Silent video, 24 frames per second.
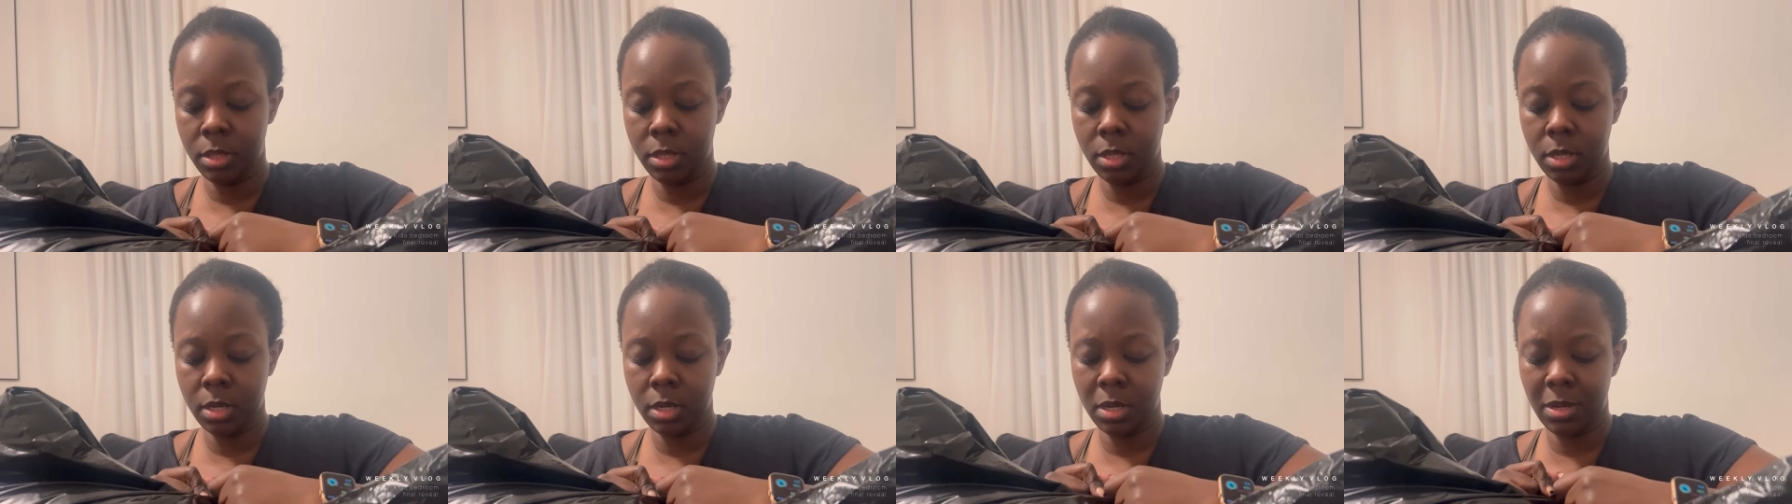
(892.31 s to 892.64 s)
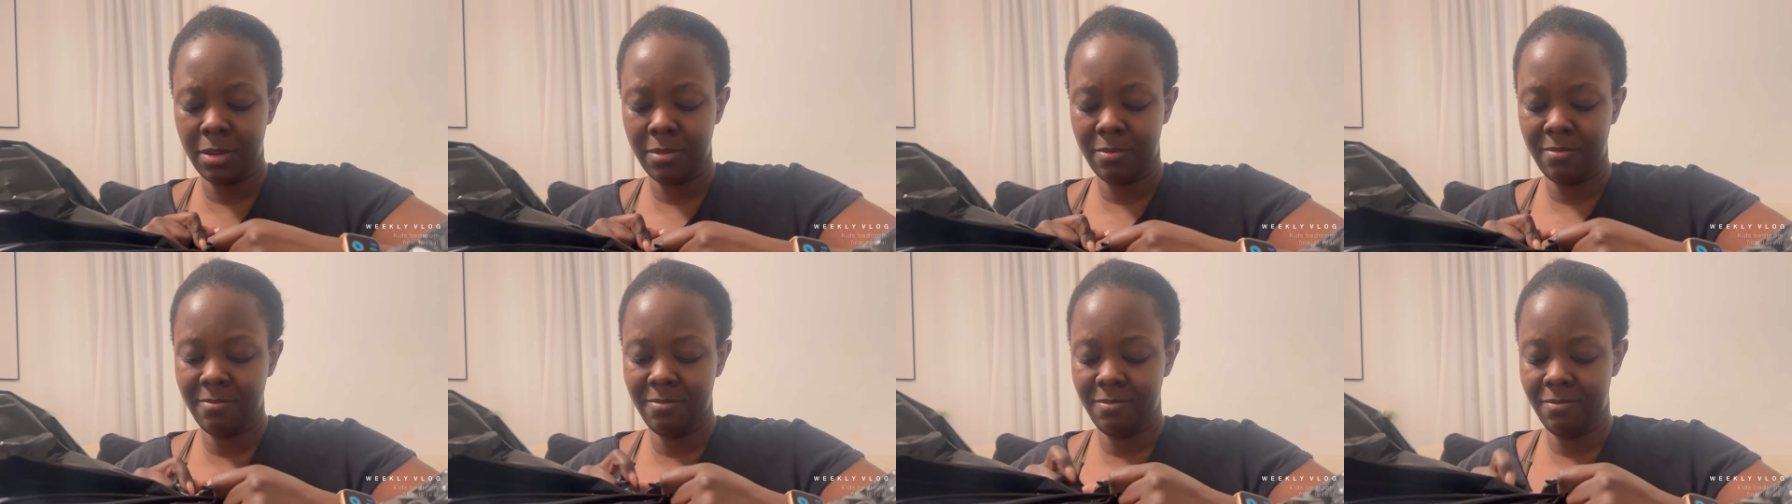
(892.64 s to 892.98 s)

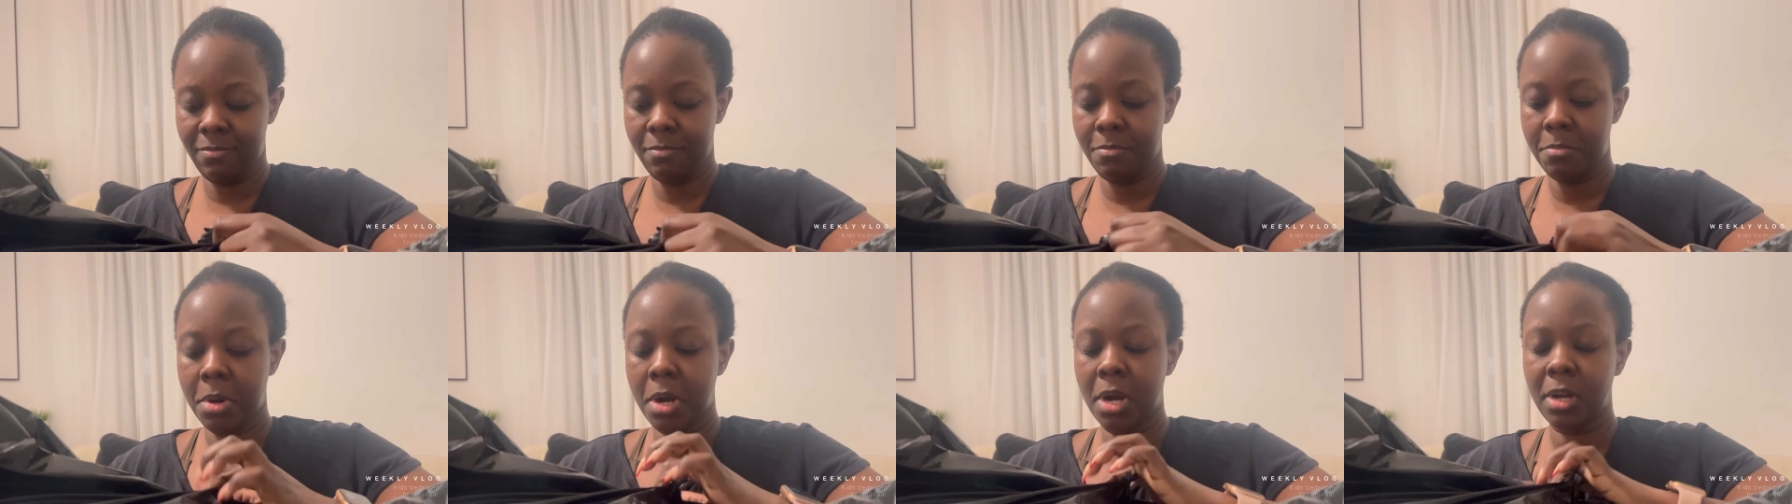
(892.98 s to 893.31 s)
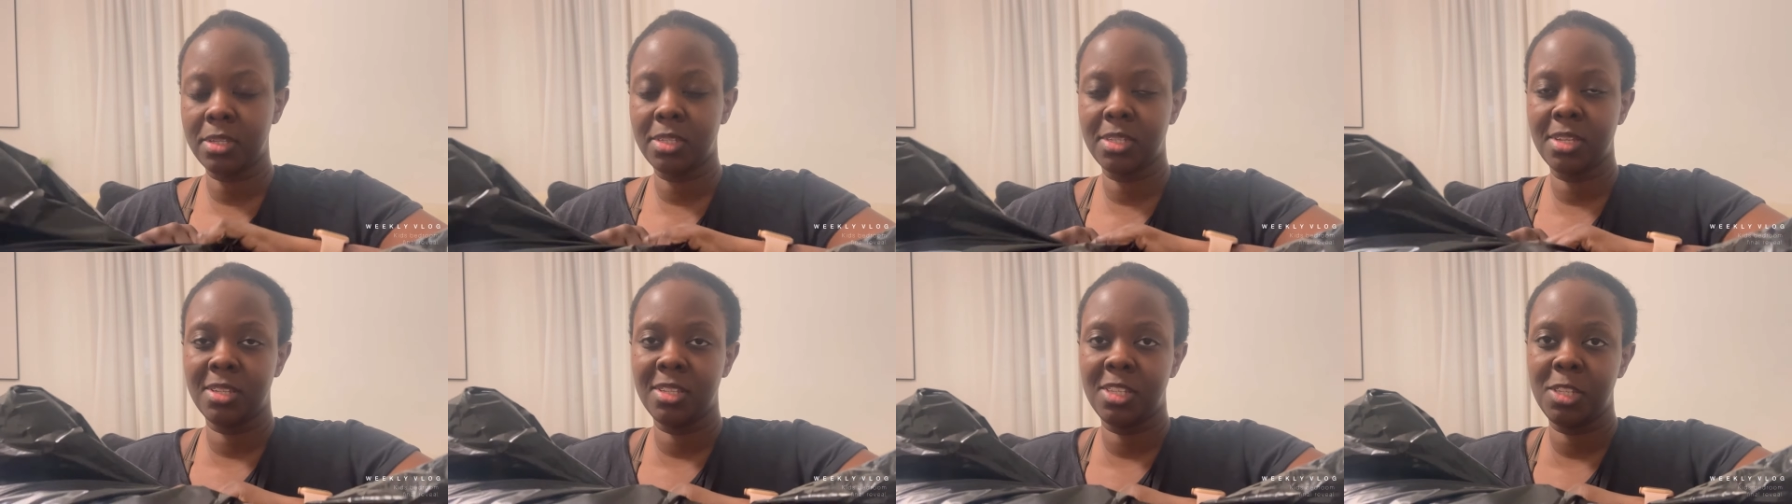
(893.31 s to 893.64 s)
the
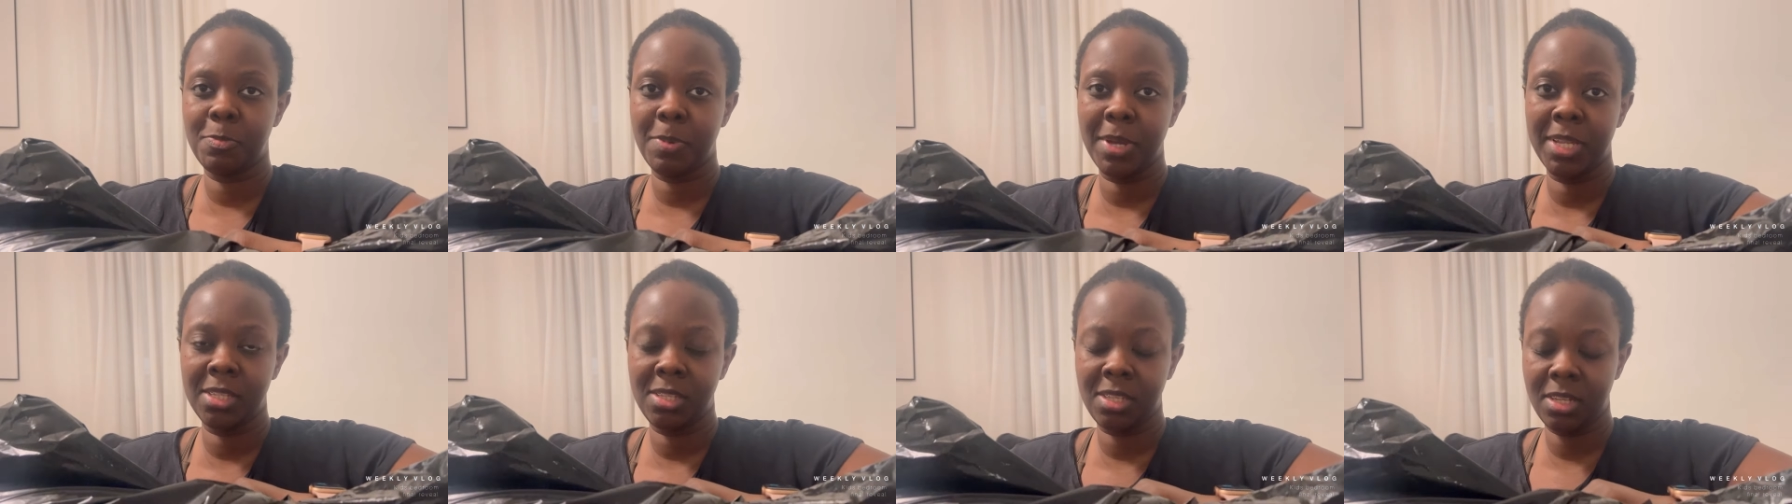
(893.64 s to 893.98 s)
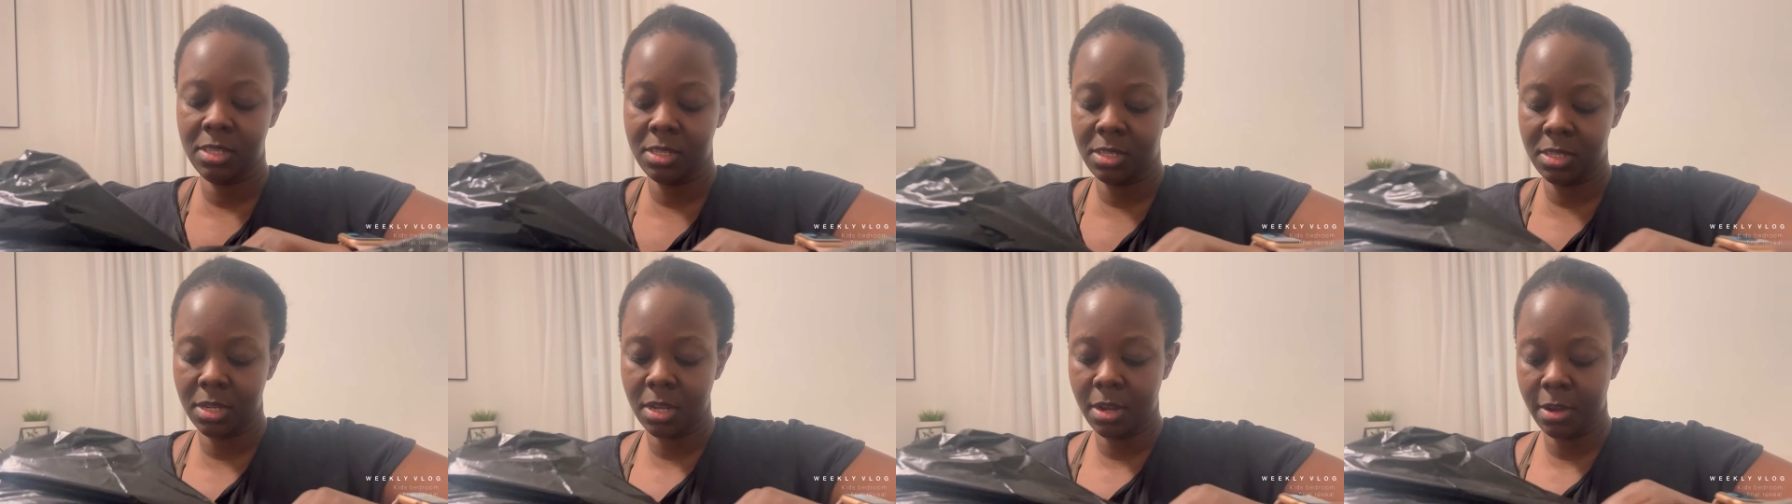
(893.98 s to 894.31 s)
marks and spencer
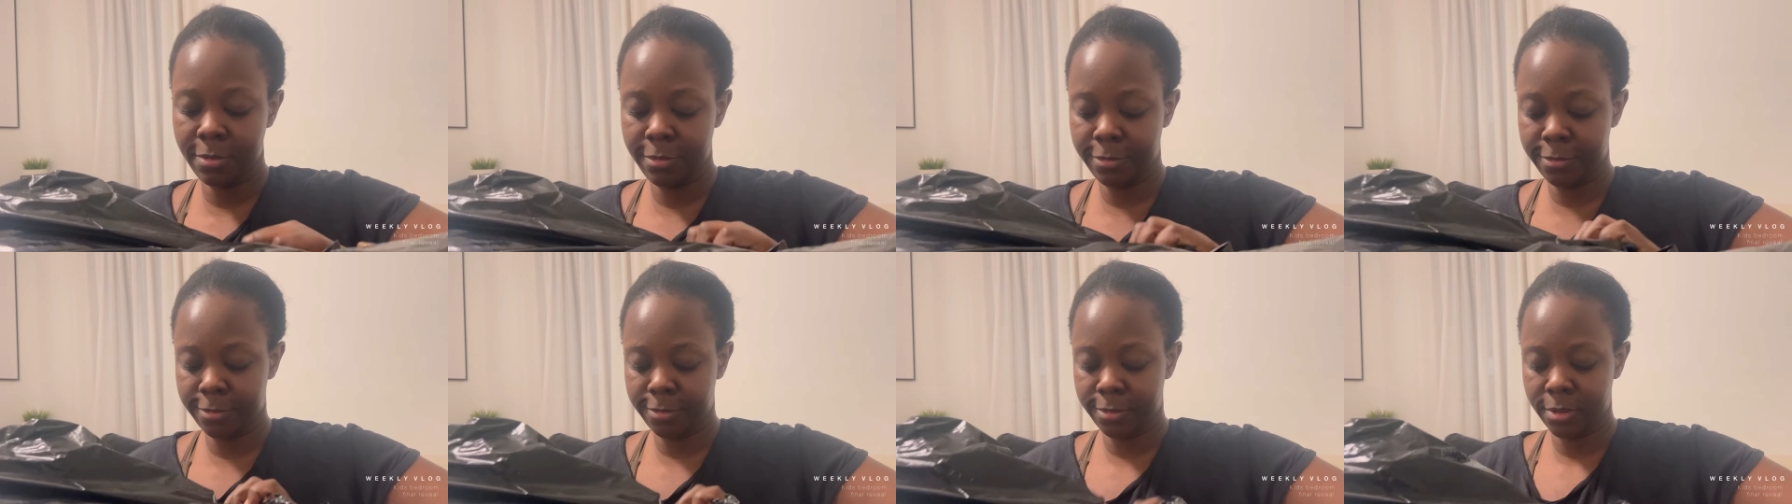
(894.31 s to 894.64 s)
stuff